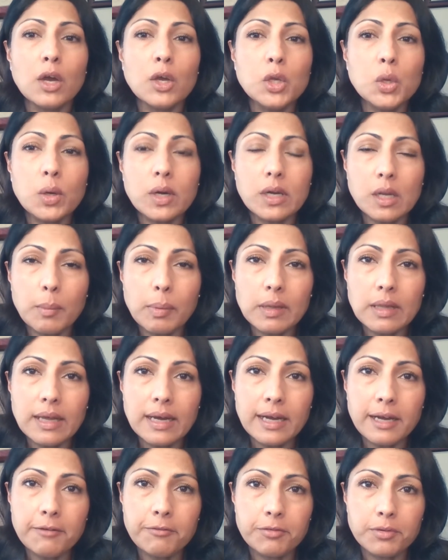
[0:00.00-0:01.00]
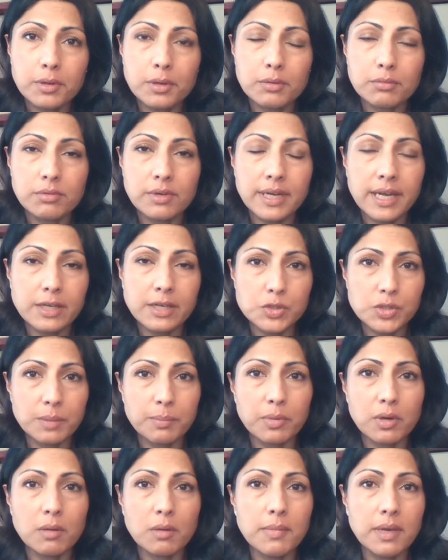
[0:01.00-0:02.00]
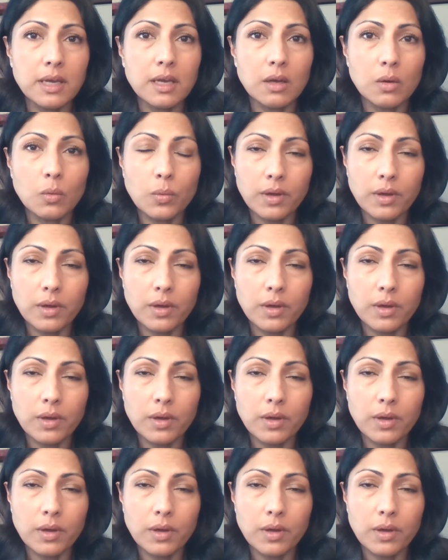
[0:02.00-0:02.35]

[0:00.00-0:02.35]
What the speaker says: you can apply for a reentry permit